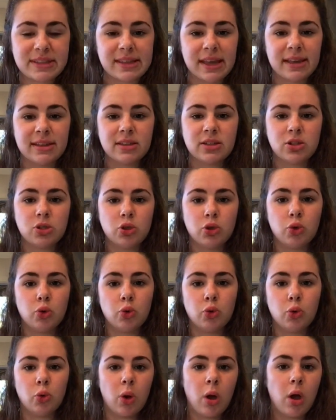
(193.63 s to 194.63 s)
says to
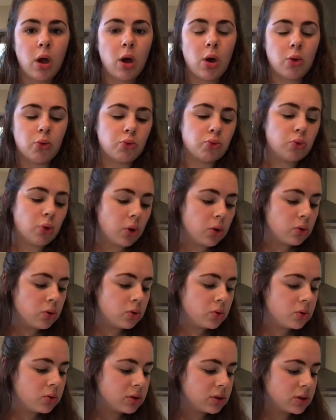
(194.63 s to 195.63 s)

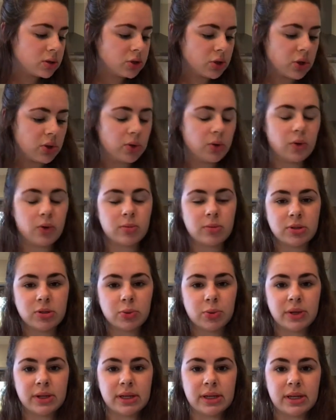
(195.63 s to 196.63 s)
roll the dough
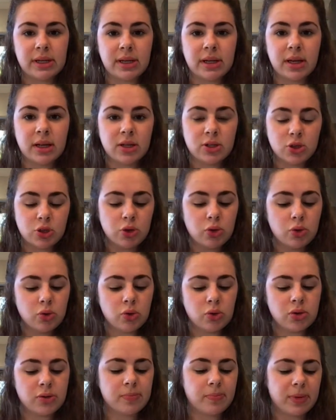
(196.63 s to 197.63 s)
between
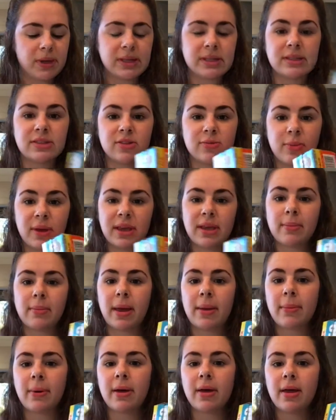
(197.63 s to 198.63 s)
2 pieces of baking
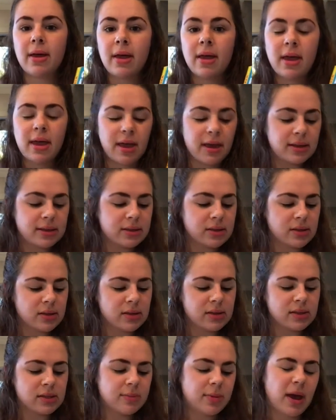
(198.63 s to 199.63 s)
paper until
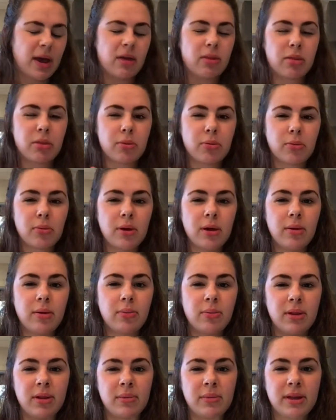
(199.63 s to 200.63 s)
it is about 3
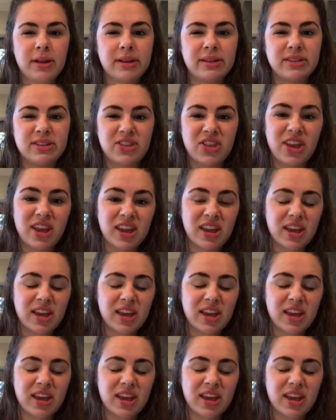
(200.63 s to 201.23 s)
millimeters thick.